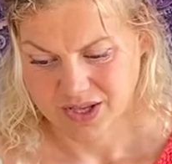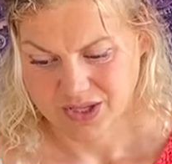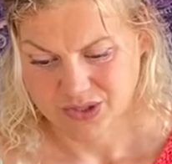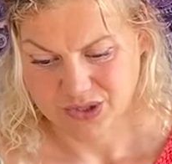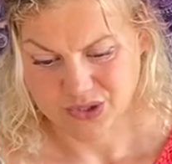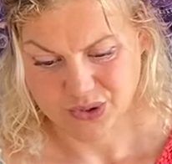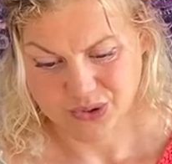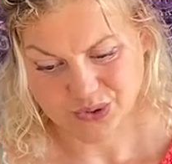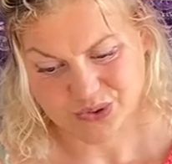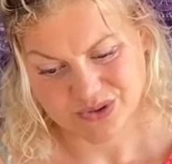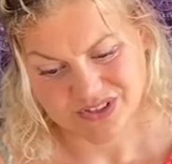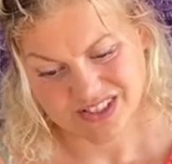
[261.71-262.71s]

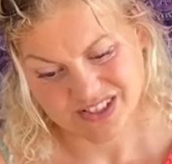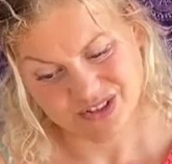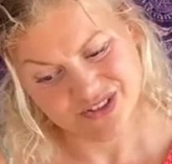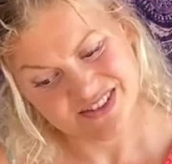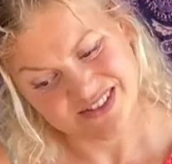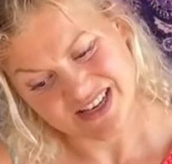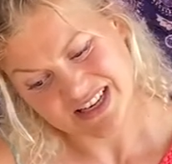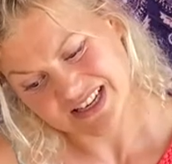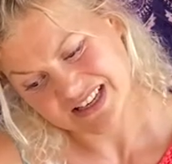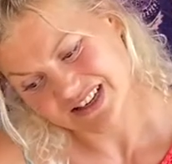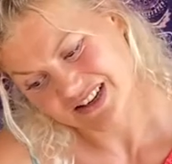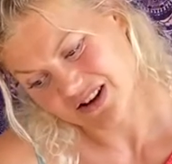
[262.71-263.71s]
So the good
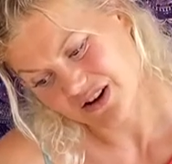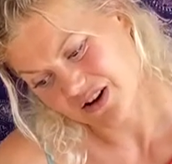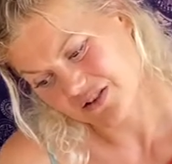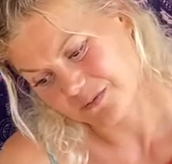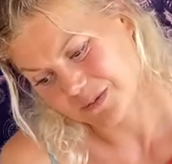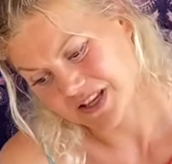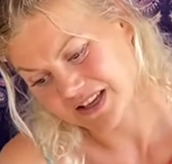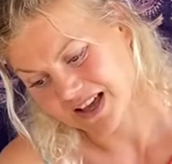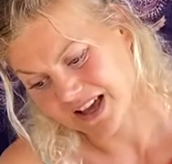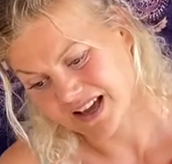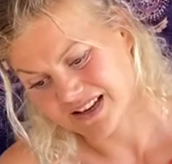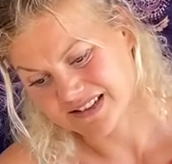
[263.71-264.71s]
side of being
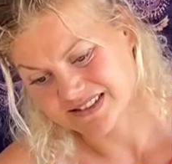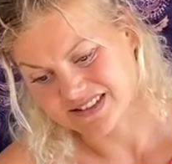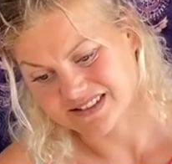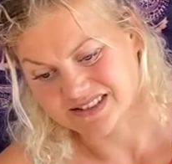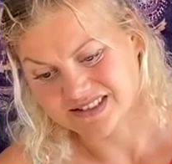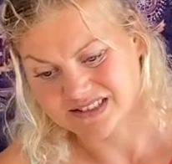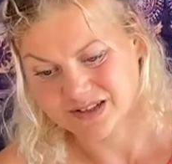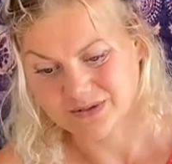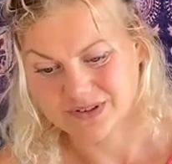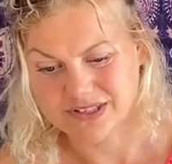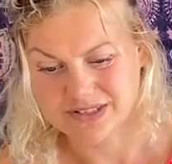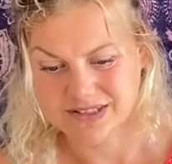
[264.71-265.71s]
highly sensitive
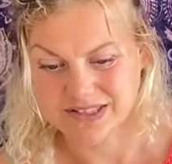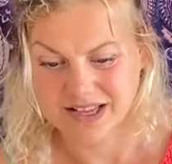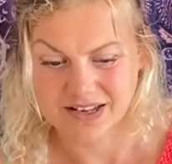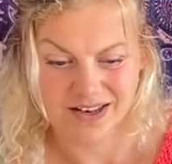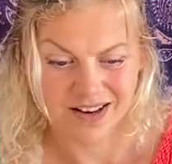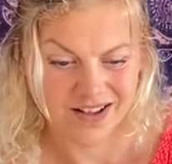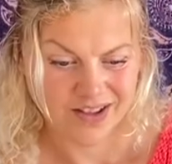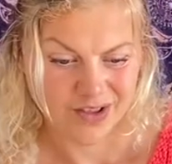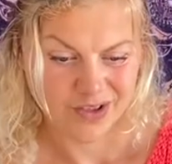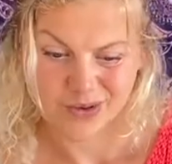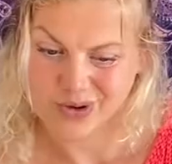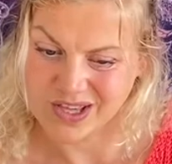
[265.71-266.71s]
is that
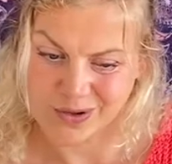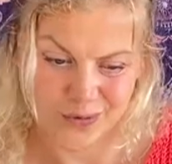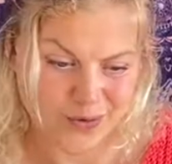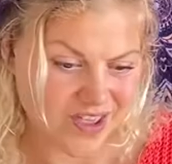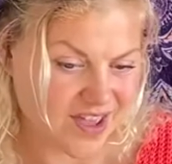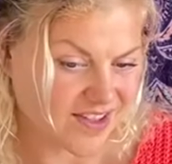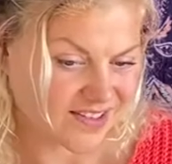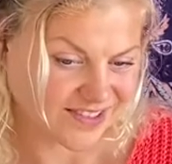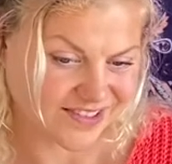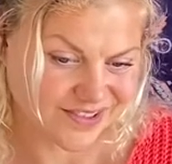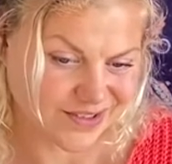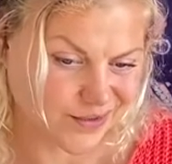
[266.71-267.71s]
you can create,
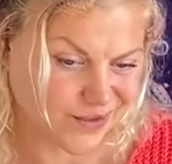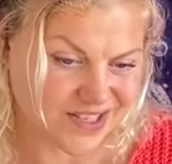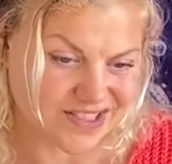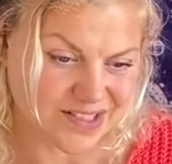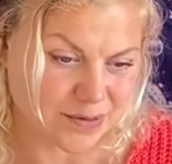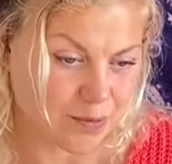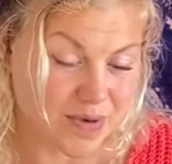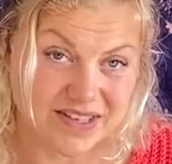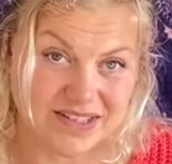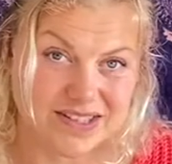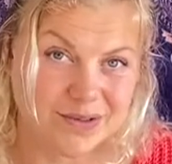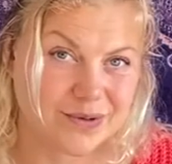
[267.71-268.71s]
you can see
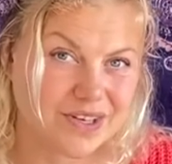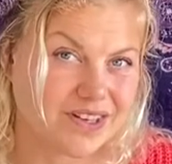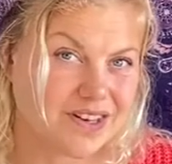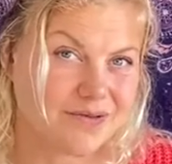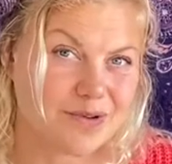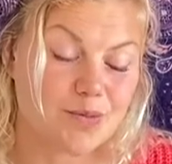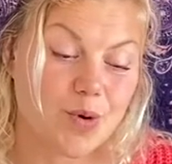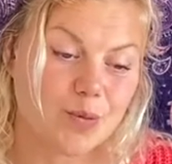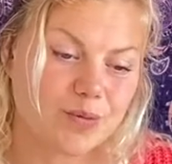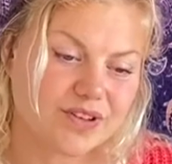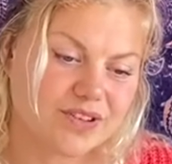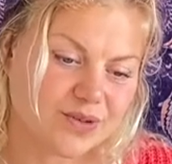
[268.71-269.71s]
magic within every
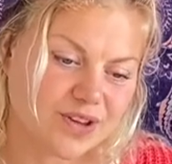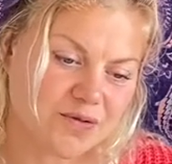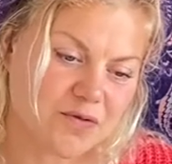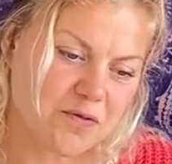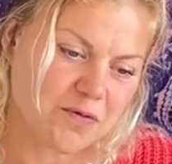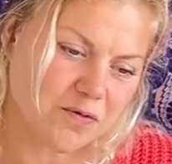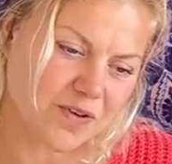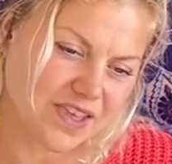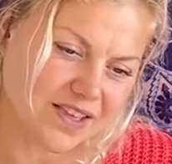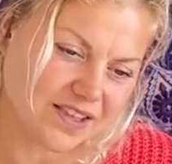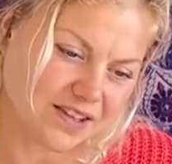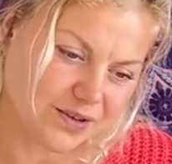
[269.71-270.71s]
moment, you can
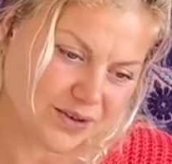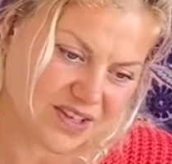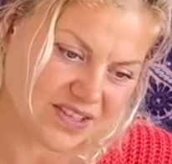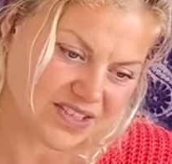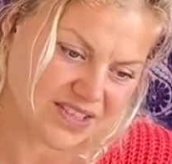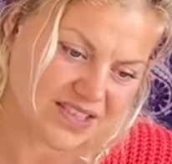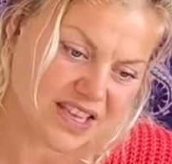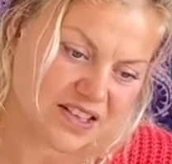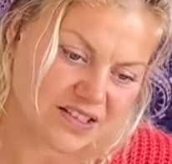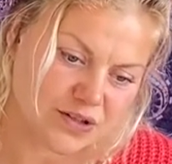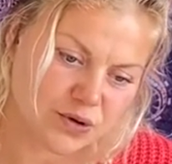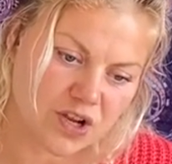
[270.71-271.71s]
feel, you can
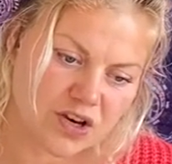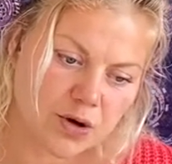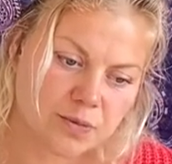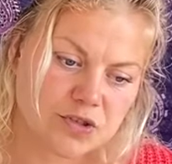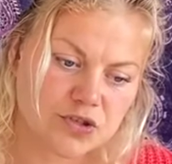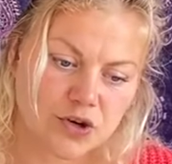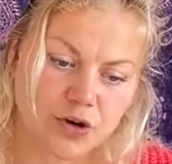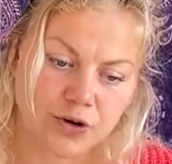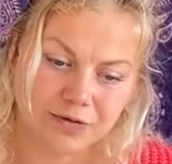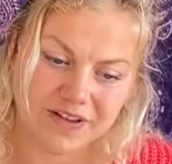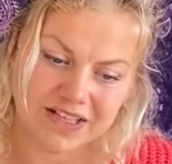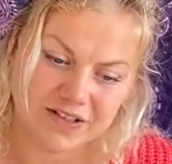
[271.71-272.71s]
sense, you can
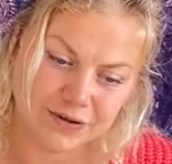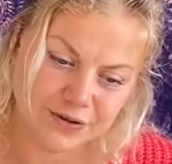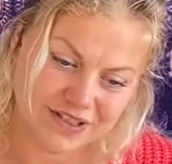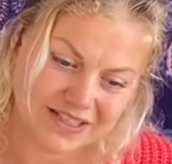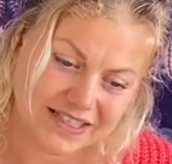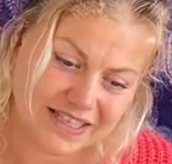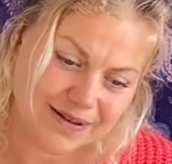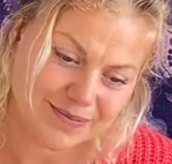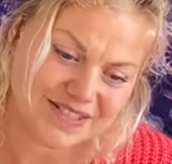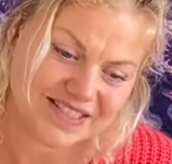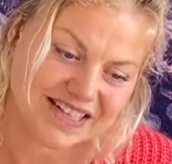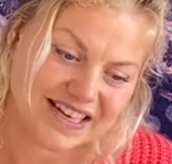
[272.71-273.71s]
observe into the
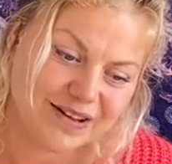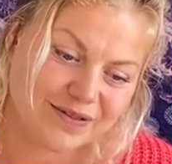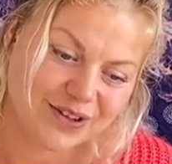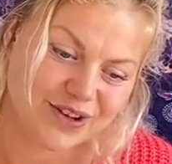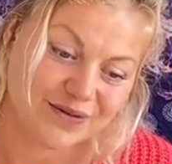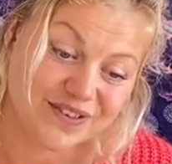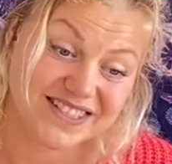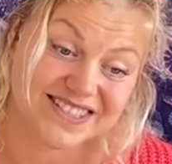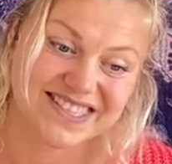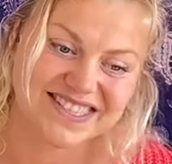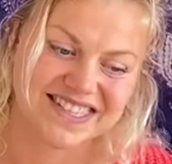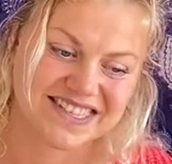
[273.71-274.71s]
deepest level of
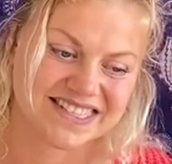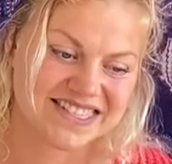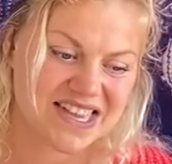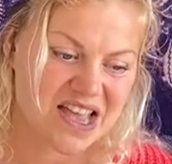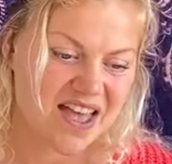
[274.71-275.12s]
existence.